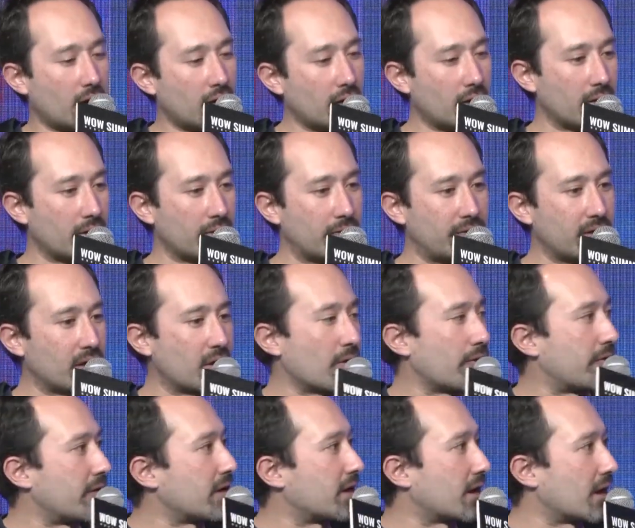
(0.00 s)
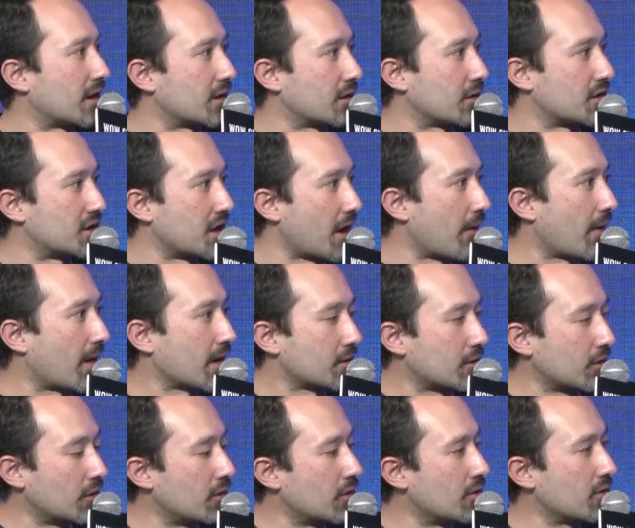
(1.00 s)
Think of it like the
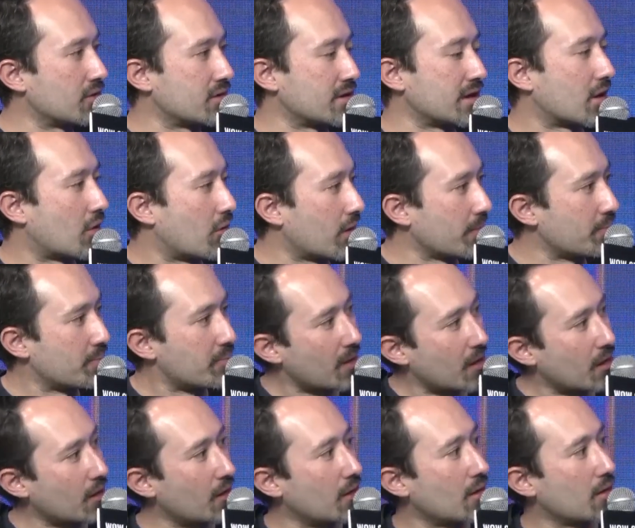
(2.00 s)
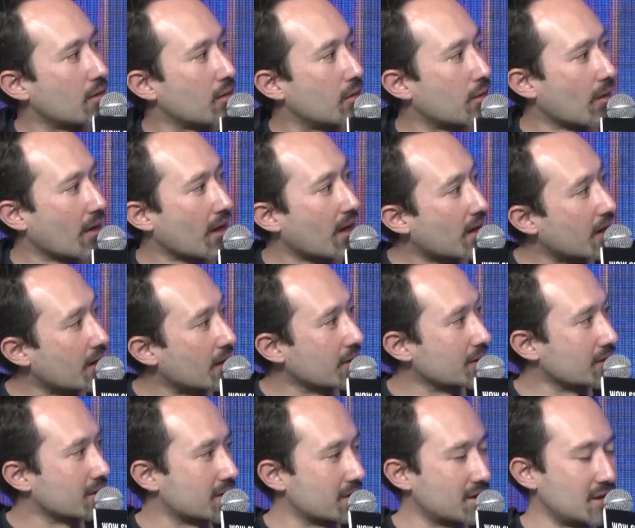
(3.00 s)
characters, the equipment, the
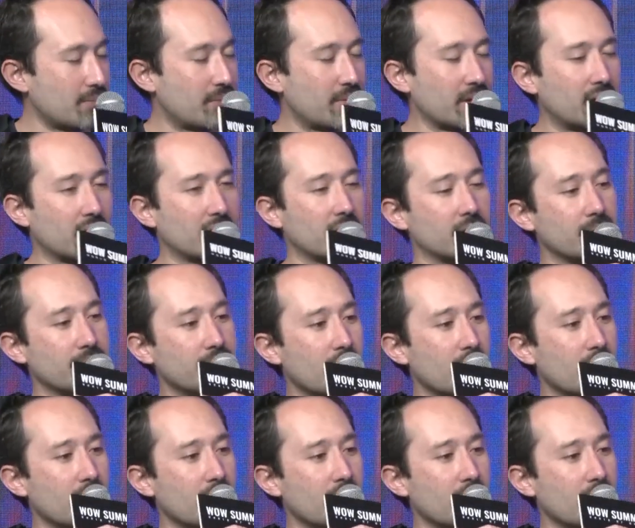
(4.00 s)
lands, typically.